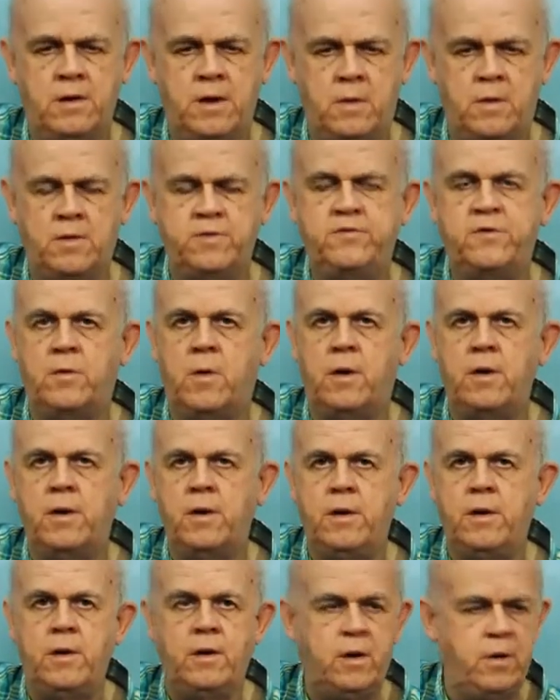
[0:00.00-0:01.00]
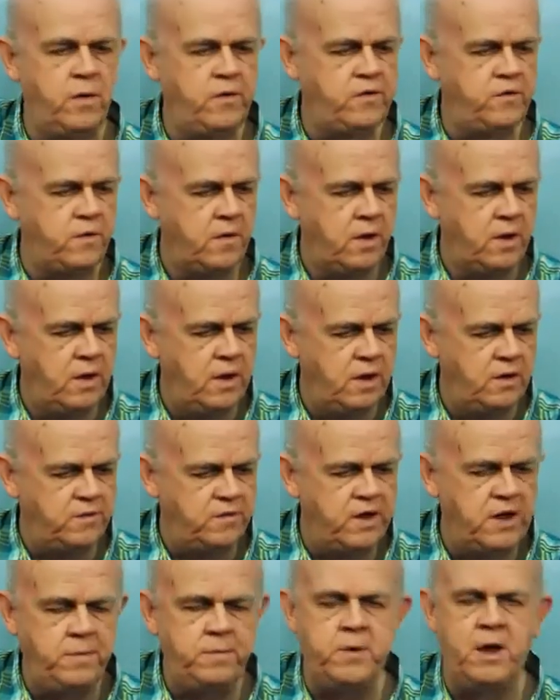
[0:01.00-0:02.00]
Now what you want to do is
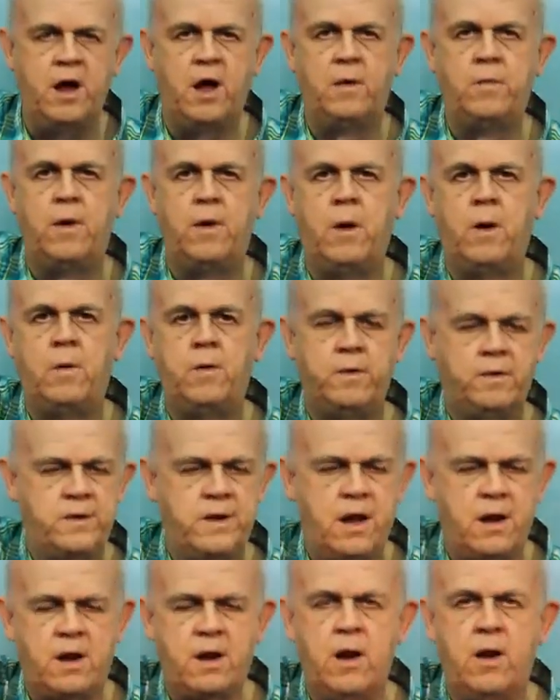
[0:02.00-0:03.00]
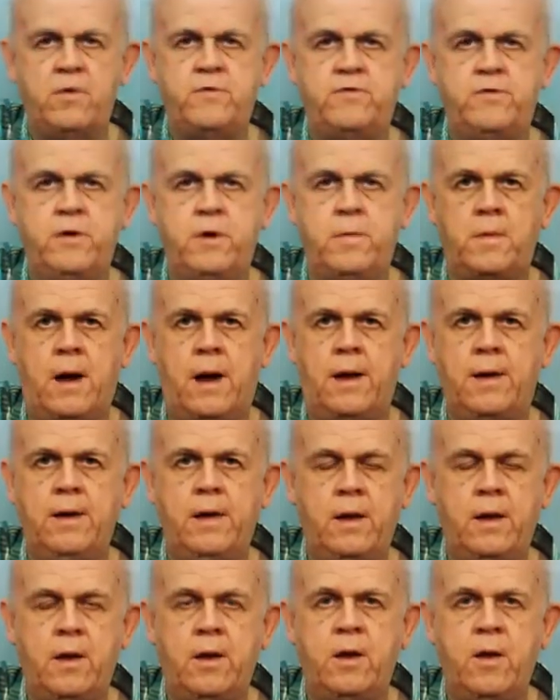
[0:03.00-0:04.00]
keep your elbow kind of close to your
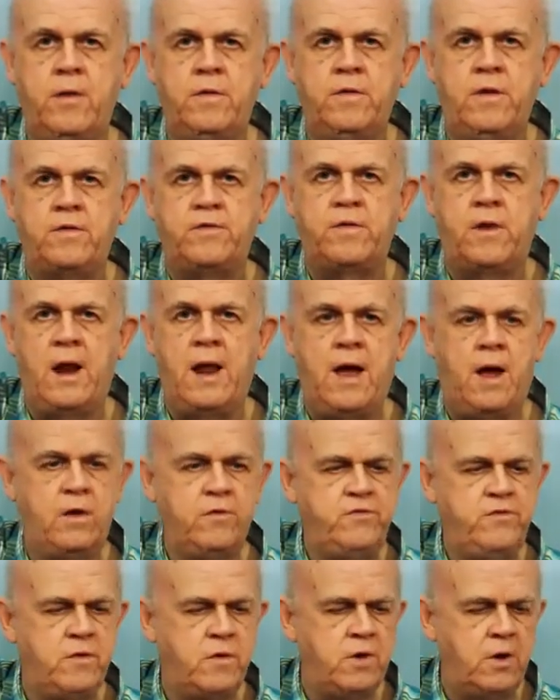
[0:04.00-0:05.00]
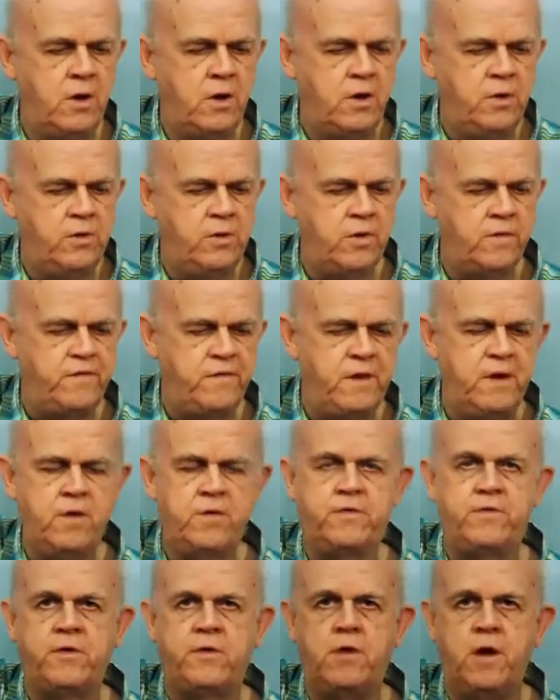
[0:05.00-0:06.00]
body. This allows your
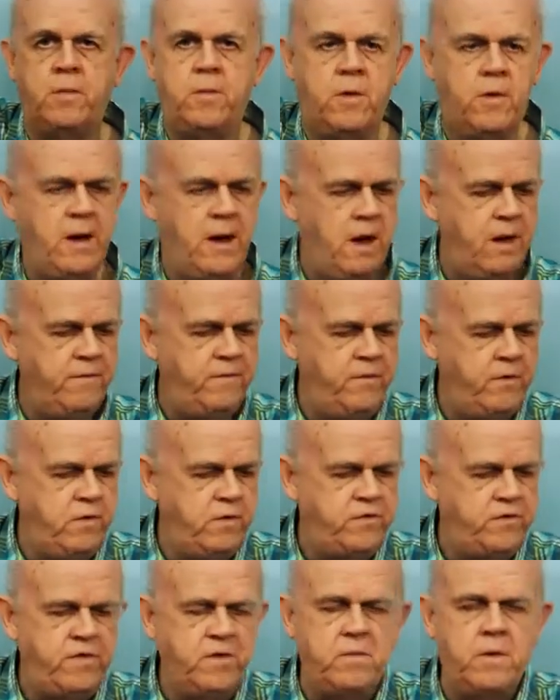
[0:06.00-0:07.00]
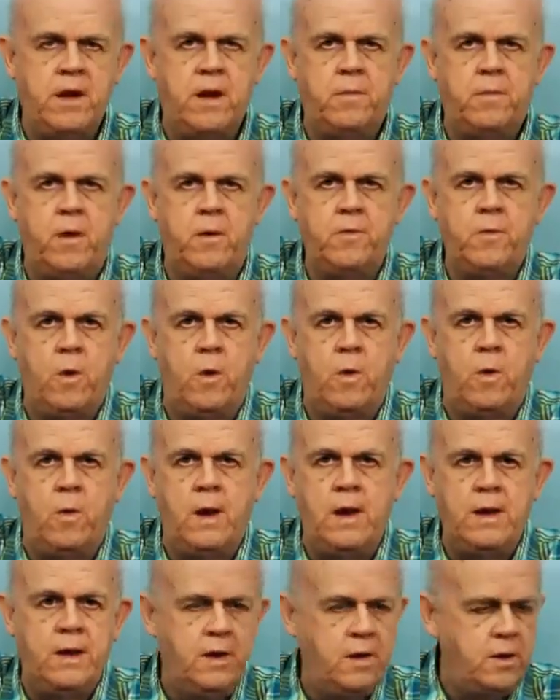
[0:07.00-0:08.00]
fingers to come around. If you see my elbow go
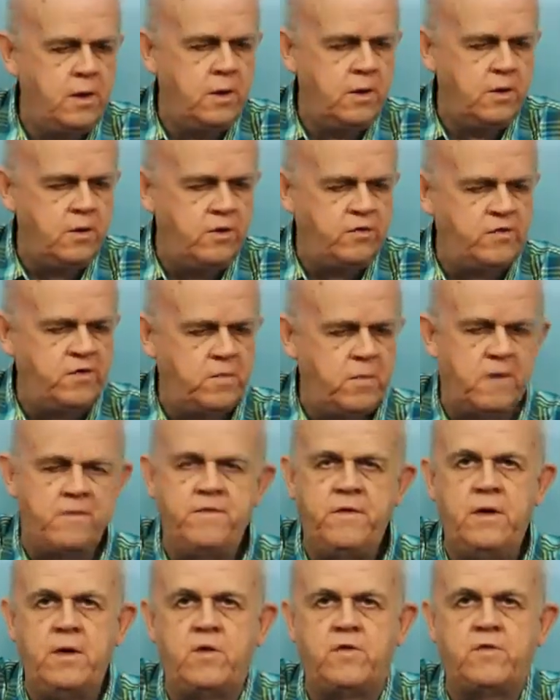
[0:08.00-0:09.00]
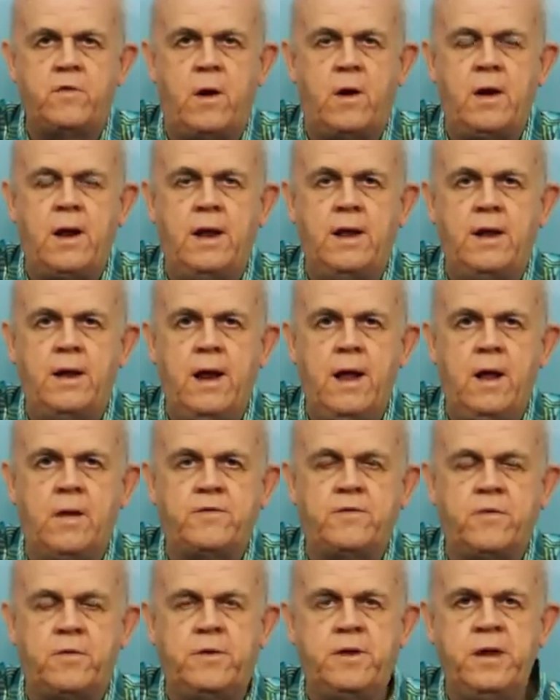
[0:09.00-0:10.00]
away, you see my fingers start laying down.
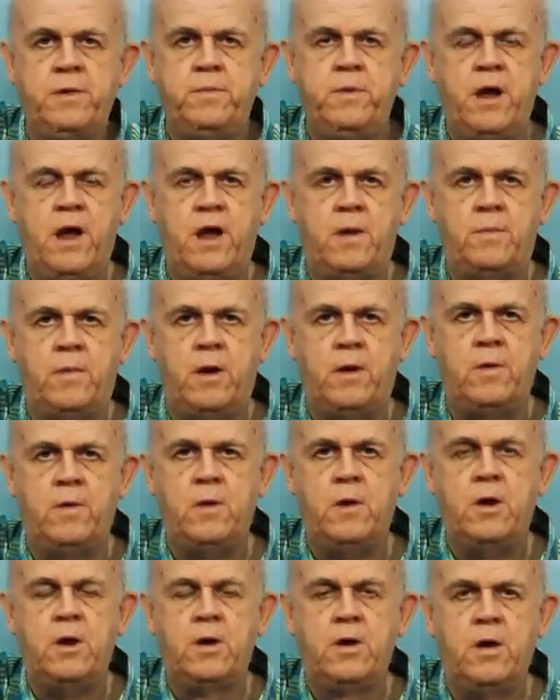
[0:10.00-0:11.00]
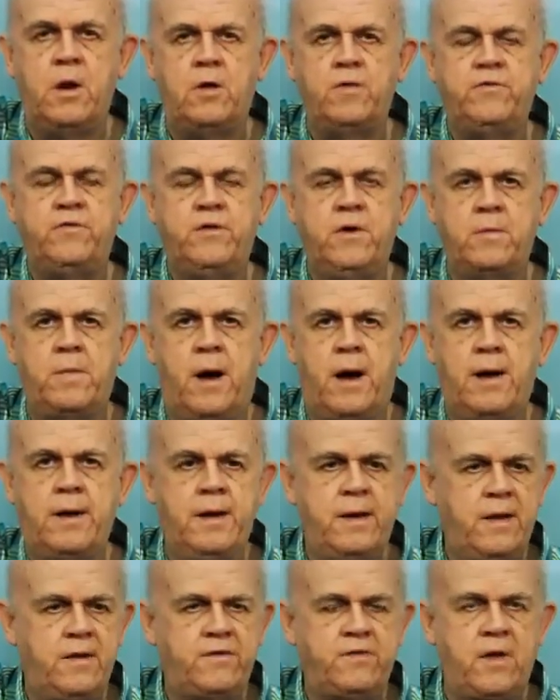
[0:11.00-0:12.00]
So keep your elbow close to your
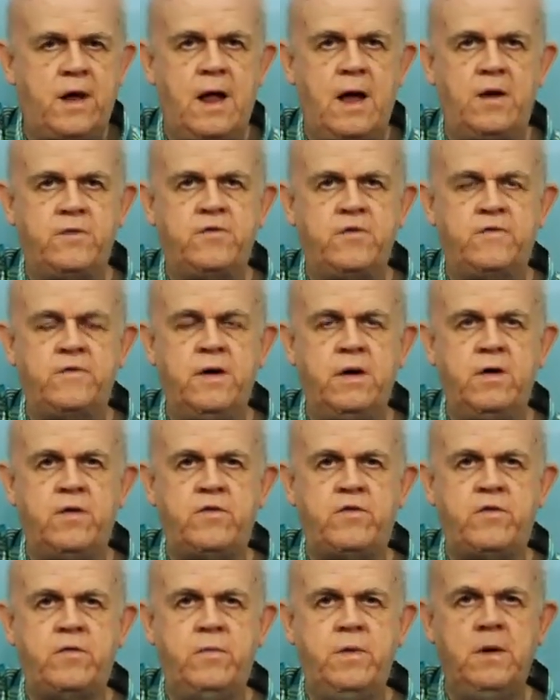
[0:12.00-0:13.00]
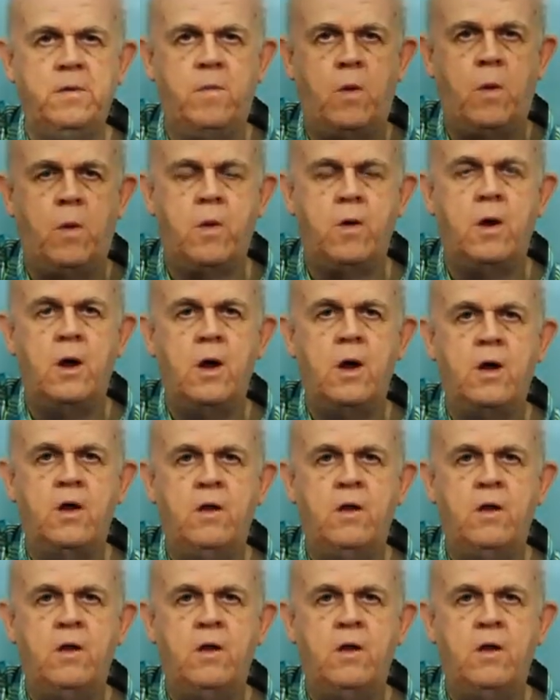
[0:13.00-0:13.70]
body. This allows your fingers to be more